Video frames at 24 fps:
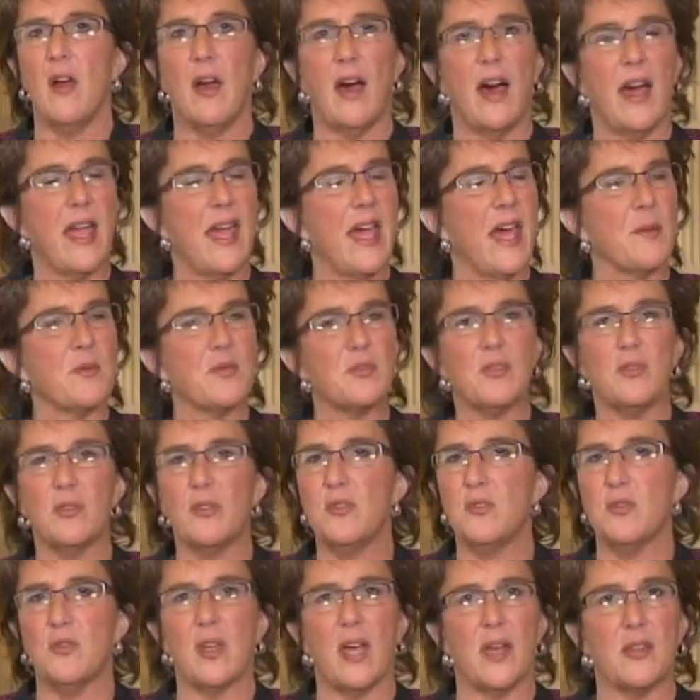I absolutely
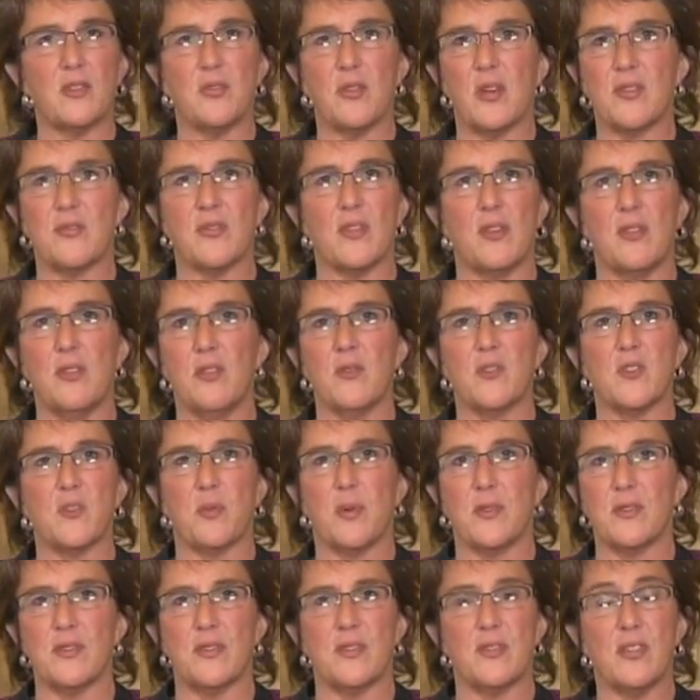do not trust our U.S.
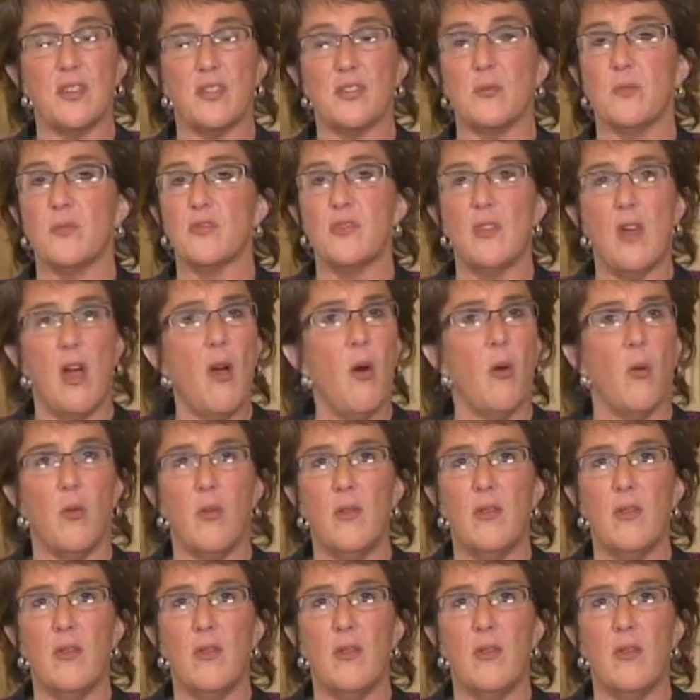prison systems, no.